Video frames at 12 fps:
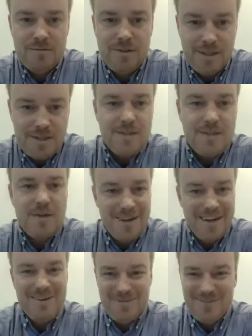This is,
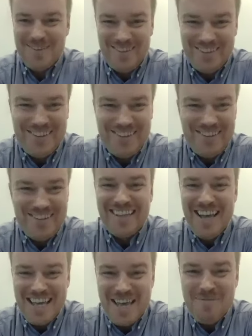I'm not joking,
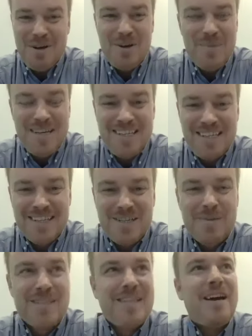came out of a meeting and
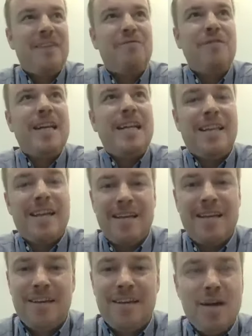somebody said, I really
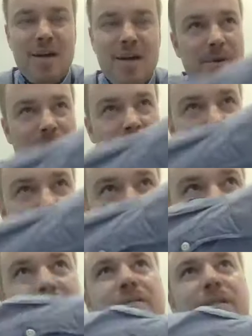like it, but can we
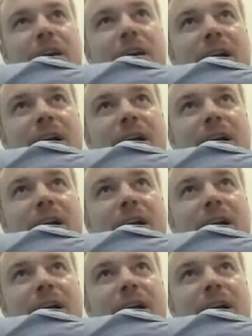have